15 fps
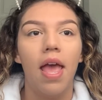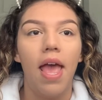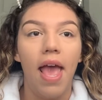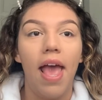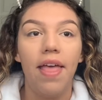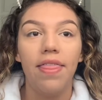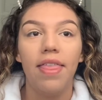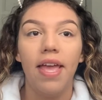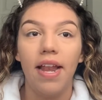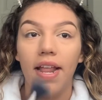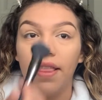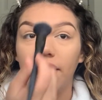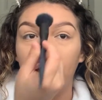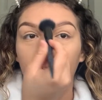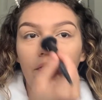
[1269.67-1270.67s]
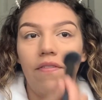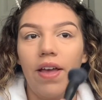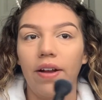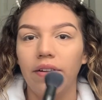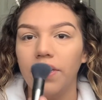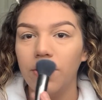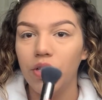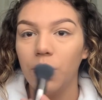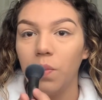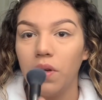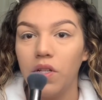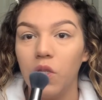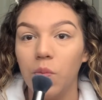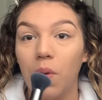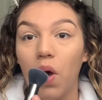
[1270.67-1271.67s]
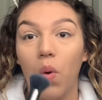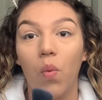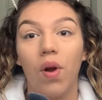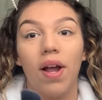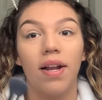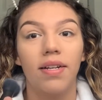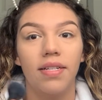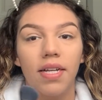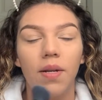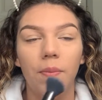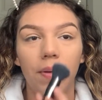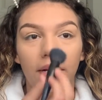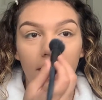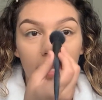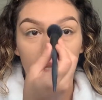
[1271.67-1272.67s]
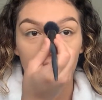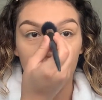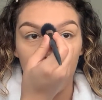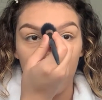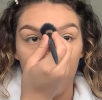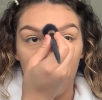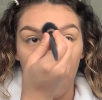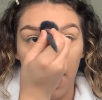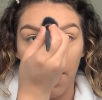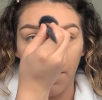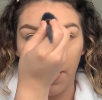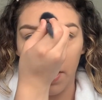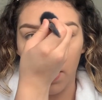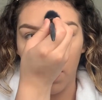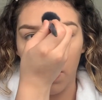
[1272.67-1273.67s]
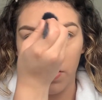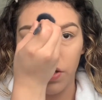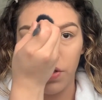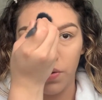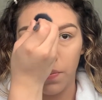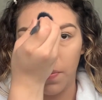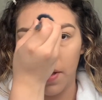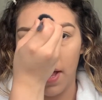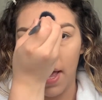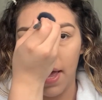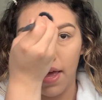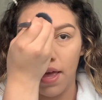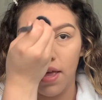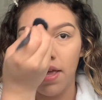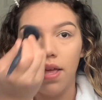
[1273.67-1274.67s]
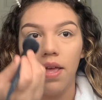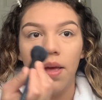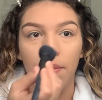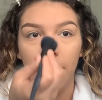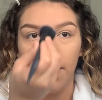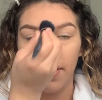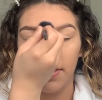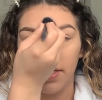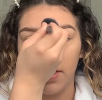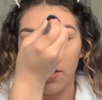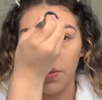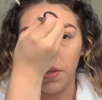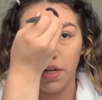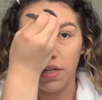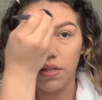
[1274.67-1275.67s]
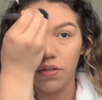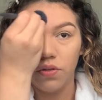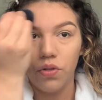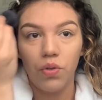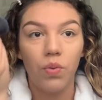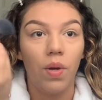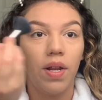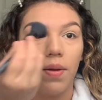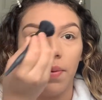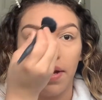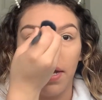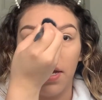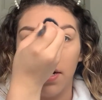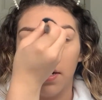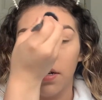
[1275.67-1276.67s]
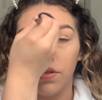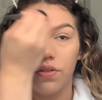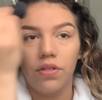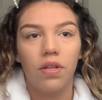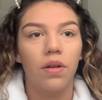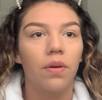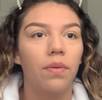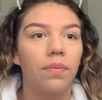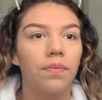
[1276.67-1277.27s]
And then at that very small spot where I did put concealer, I'm going to also apply it because I do get a little sweaty right here, so